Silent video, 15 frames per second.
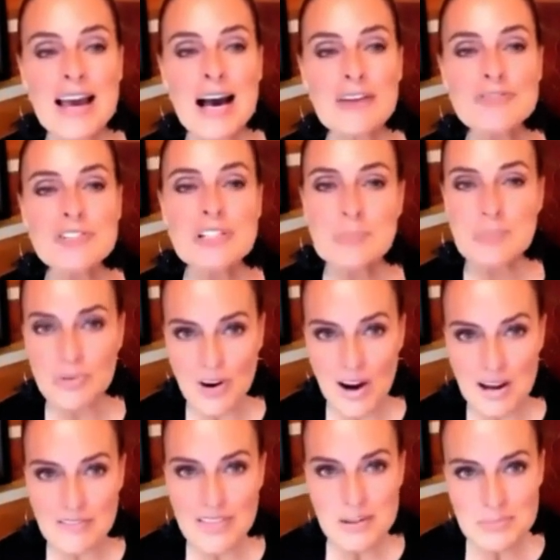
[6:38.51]
to deprive
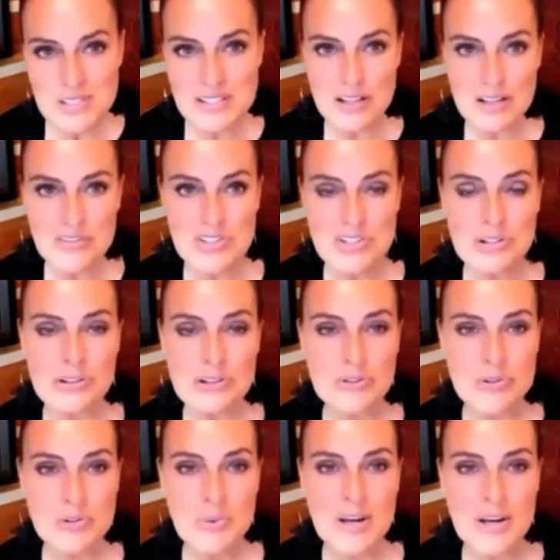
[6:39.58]
themselves to lose
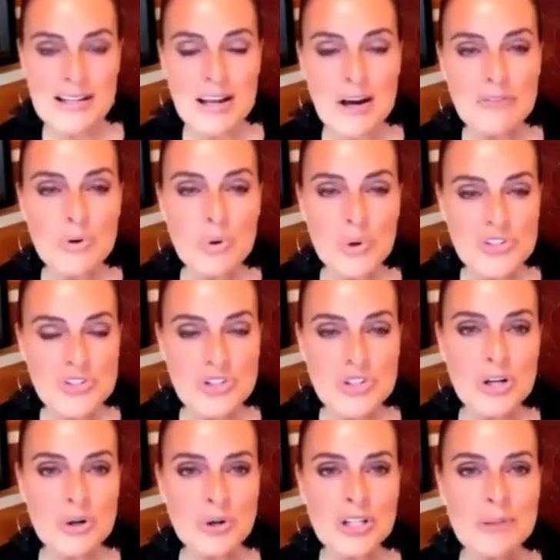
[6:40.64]
weight. Now, of course, you don't
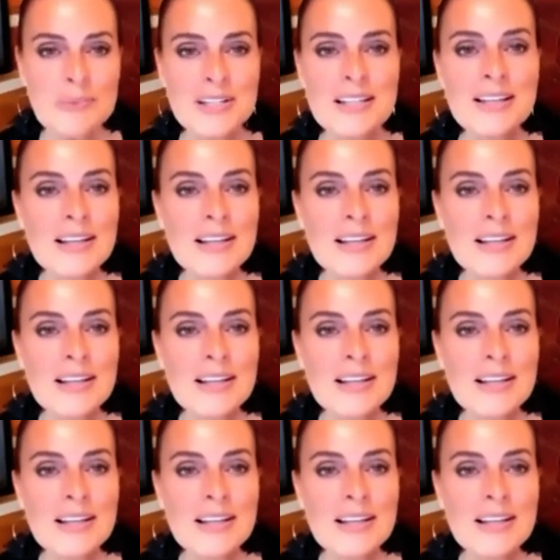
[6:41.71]
want to be